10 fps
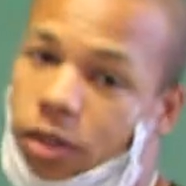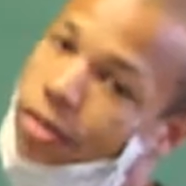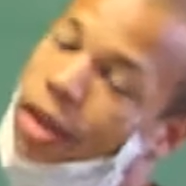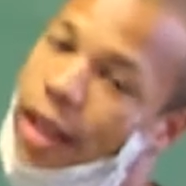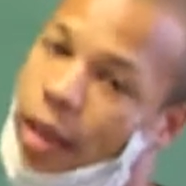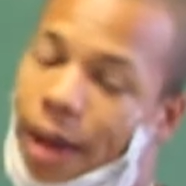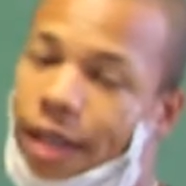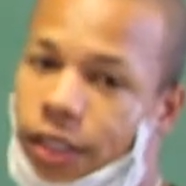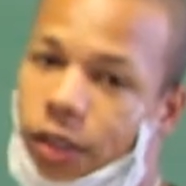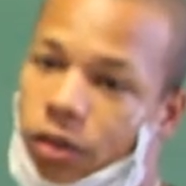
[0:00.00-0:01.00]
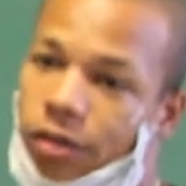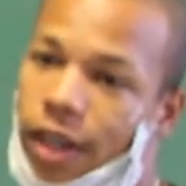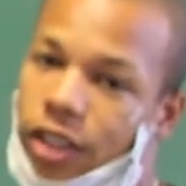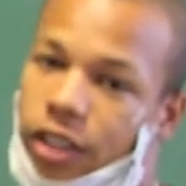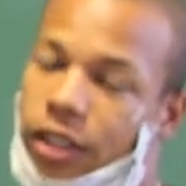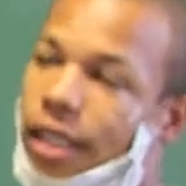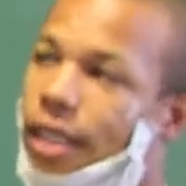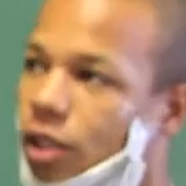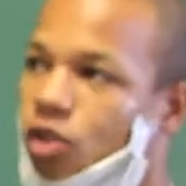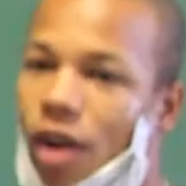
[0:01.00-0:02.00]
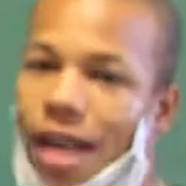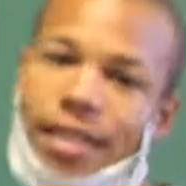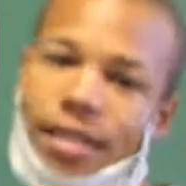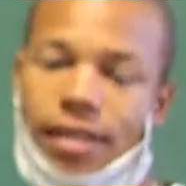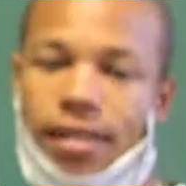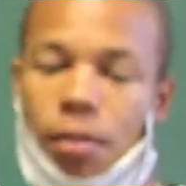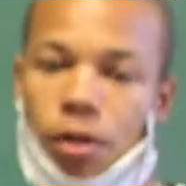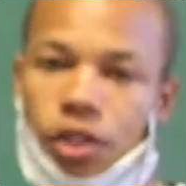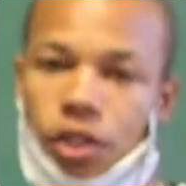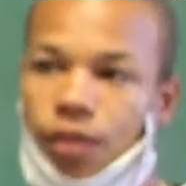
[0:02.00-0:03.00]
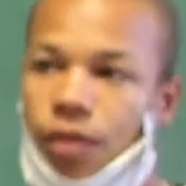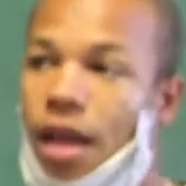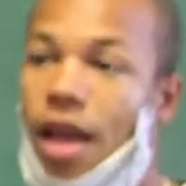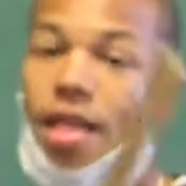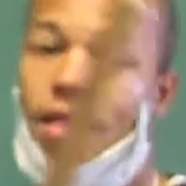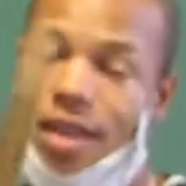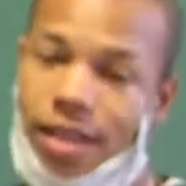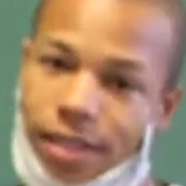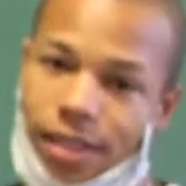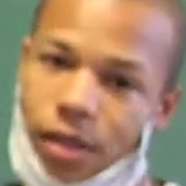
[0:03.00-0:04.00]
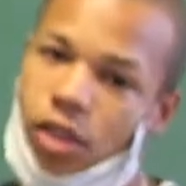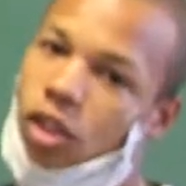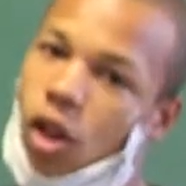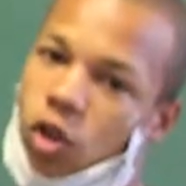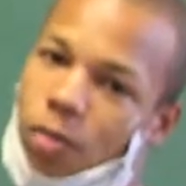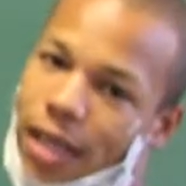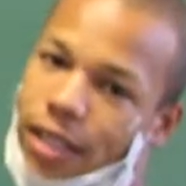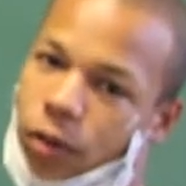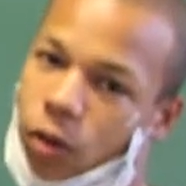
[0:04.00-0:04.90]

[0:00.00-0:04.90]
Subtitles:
fighting a bacterial infection is it raises its temperature. This slows bacterial